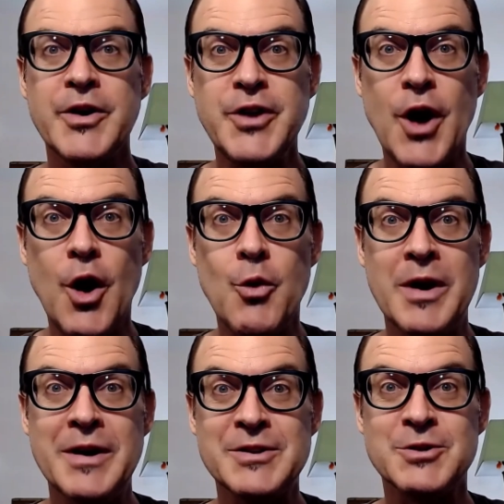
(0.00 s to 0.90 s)

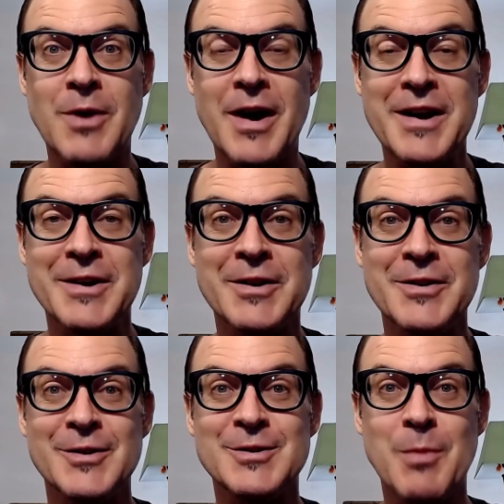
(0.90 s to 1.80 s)
Yo, it's Ryan,
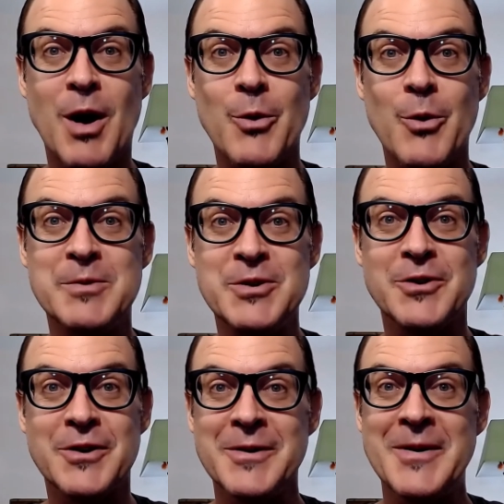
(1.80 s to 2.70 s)
the Smart Web
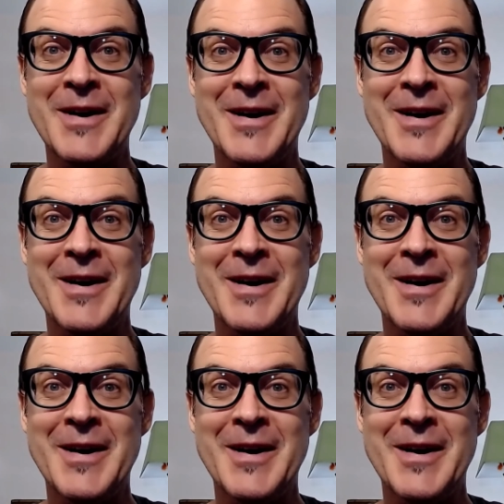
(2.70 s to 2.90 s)
Tutor.